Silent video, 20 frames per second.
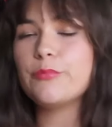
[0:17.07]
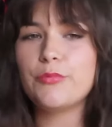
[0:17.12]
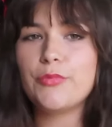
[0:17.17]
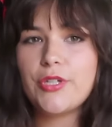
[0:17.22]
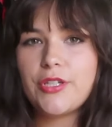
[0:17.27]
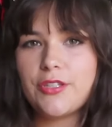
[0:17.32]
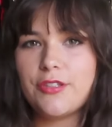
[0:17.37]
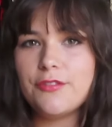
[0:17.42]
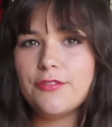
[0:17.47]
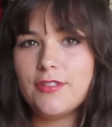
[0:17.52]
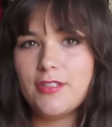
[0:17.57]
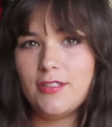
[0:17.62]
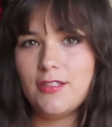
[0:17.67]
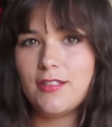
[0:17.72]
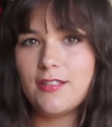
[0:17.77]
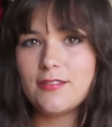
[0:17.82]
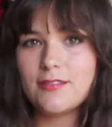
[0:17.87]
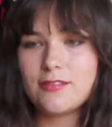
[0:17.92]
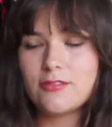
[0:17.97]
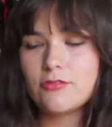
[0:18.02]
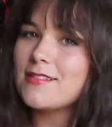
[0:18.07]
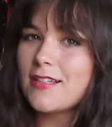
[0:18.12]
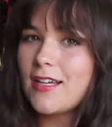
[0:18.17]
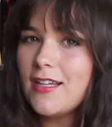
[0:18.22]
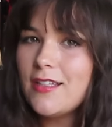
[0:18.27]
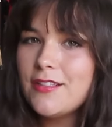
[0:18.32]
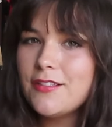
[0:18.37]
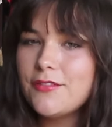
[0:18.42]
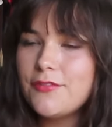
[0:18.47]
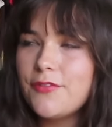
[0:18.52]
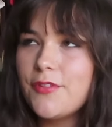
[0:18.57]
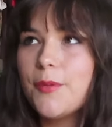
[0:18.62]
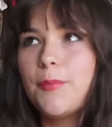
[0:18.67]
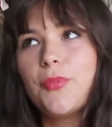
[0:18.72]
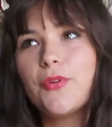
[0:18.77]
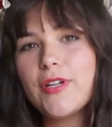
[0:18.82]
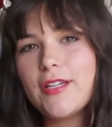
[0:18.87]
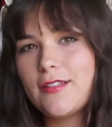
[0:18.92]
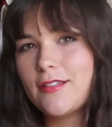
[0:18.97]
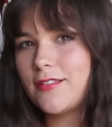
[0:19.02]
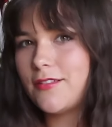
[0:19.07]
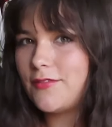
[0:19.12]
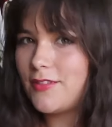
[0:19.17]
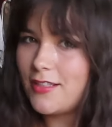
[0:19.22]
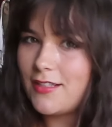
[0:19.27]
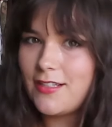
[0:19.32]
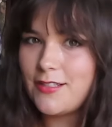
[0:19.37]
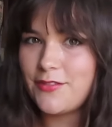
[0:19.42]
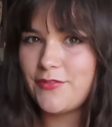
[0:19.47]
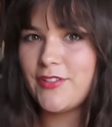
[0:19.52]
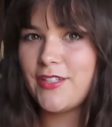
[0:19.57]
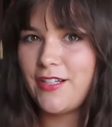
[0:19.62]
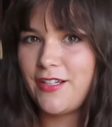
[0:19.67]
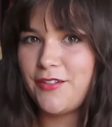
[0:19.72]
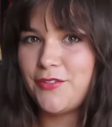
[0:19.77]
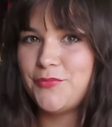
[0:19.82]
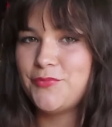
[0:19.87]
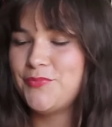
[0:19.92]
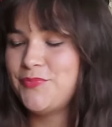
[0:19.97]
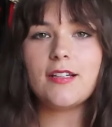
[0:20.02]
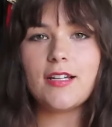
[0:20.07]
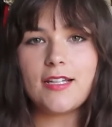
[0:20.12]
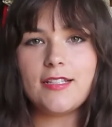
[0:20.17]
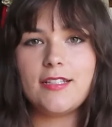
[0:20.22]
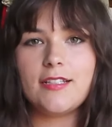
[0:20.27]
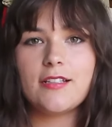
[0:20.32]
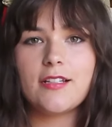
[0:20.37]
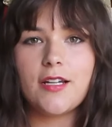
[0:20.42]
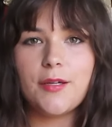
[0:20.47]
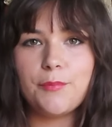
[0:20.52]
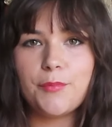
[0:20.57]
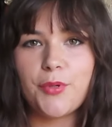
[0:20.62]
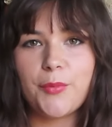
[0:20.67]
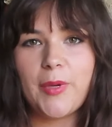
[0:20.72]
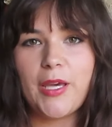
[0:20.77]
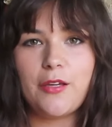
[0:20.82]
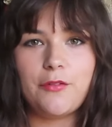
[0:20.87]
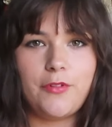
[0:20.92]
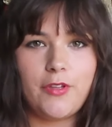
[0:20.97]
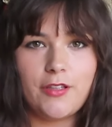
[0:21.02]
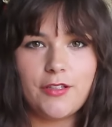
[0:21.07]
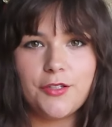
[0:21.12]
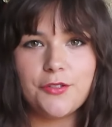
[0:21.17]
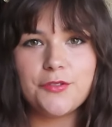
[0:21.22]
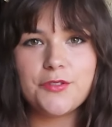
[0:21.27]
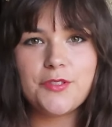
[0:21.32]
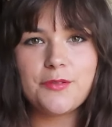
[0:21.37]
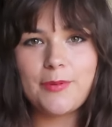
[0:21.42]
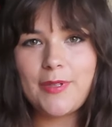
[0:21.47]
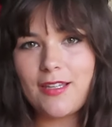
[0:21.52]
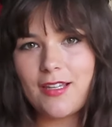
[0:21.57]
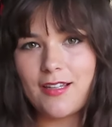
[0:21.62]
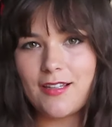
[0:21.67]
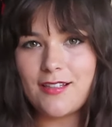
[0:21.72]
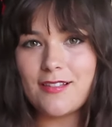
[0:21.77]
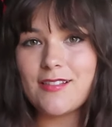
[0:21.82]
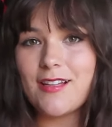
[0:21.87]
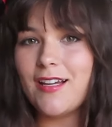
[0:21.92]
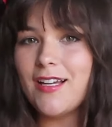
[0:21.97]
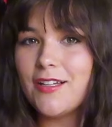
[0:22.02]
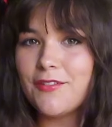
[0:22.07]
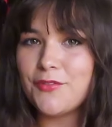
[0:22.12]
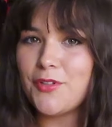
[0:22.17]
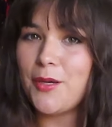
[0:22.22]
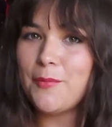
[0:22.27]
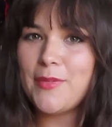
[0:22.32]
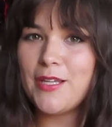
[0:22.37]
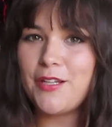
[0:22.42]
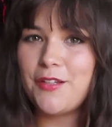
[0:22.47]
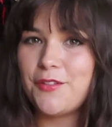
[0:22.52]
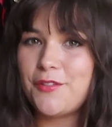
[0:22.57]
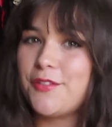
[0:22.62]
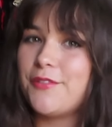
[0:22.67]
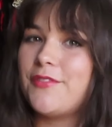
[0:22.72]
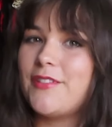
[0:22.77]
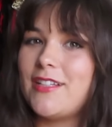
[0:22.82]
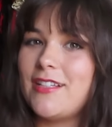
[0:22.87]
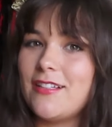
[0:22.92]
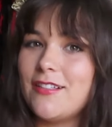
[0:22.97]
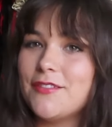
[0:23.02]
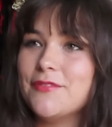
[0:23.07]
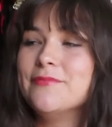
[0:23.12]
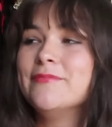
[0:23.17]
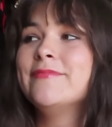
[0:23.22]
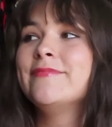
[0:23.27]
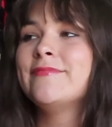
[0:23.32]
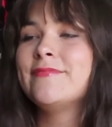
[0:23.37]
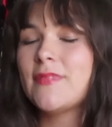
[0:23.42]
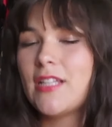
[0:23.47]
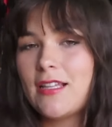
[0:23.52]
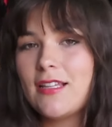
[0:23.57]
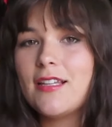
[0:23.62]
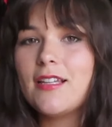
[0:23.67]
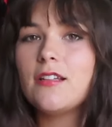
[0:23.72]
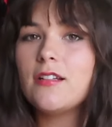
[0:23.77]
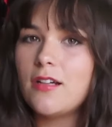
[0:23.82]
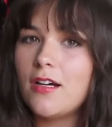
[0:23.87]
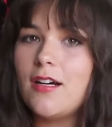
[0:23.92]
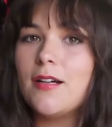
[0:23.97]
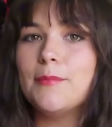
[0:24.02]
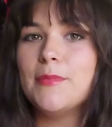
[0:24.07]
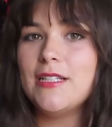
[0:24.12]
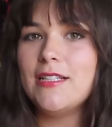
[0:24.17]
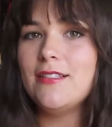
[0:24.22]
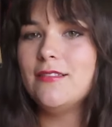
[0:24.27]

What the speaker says: more cute than this. That's kind of the point of today's video. I did come prepared with notes because I have not made a YouTube video in a hot